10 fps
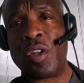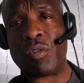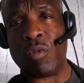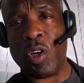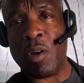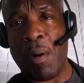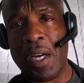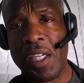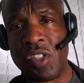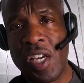throw their
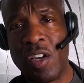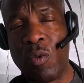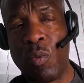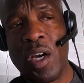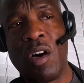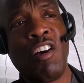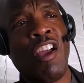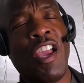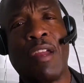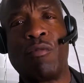bodies down a well,
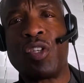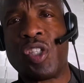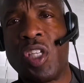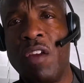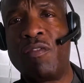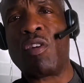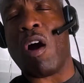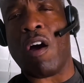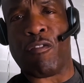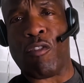and receive their
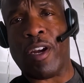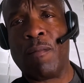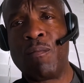offering,